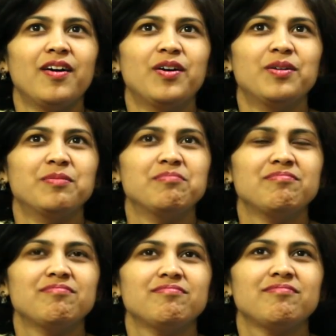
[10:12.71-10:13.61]

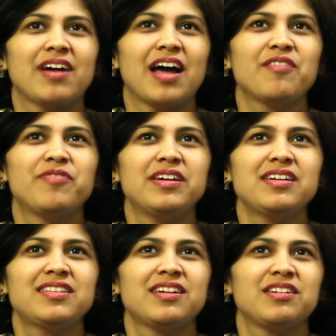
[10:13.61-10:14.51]
I
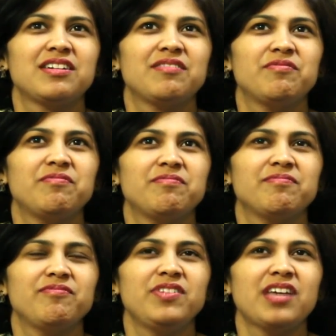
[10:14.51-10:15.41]
felt that
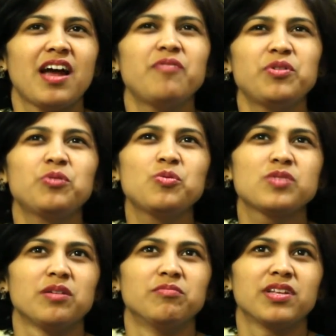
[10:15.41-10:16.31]
we have to do
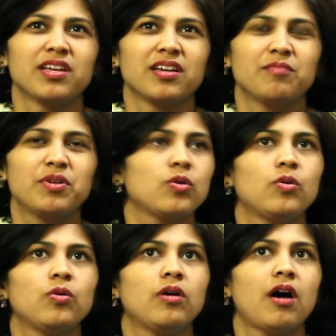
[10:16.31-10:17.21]
something.
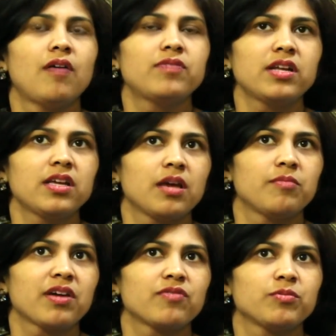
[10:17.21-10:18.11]
So after I
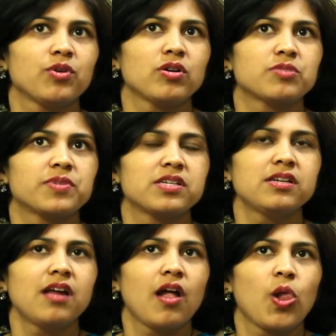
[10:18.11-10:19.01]
came back from the
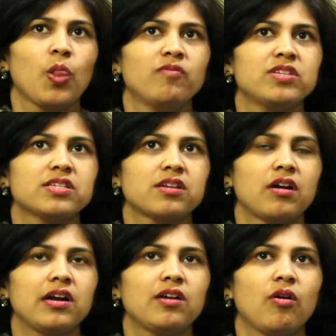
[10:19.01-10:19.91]
hospital, we
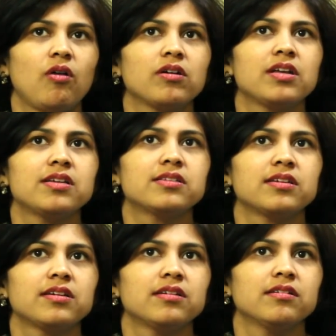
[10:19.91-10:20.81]
started
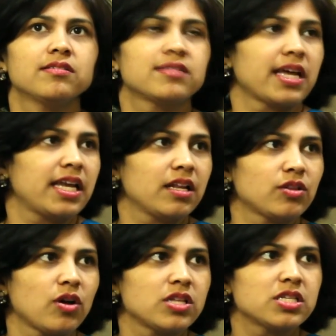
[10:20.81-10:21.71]
organizing
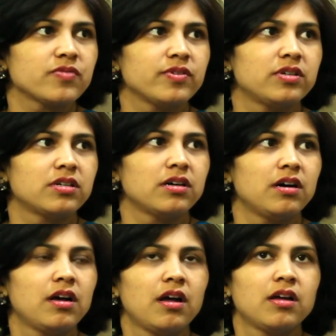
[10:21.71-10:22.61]
cyclothons
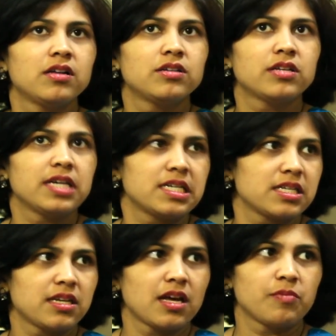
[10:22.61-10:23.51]
for
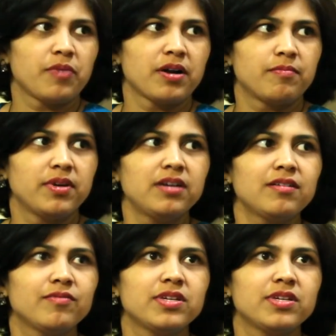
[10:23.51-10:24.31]
kids in our apartment.